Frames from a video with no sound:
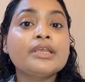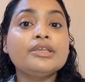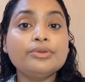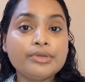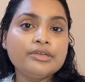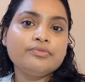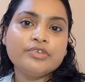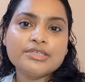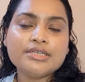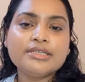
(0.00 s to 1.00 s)
you can
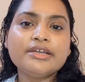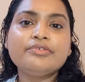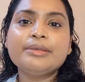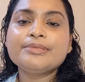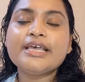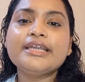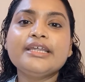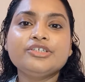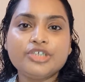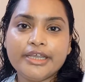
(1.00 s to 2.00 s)
visit their website
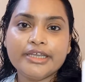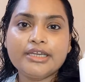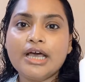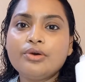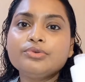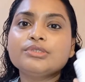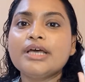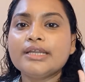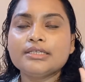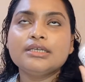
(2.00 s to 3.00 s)
and check it out,
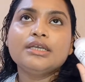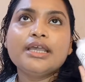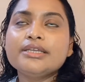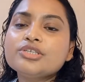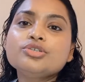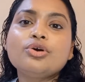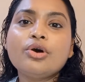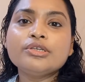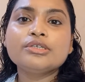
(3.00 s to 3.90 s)
that it is not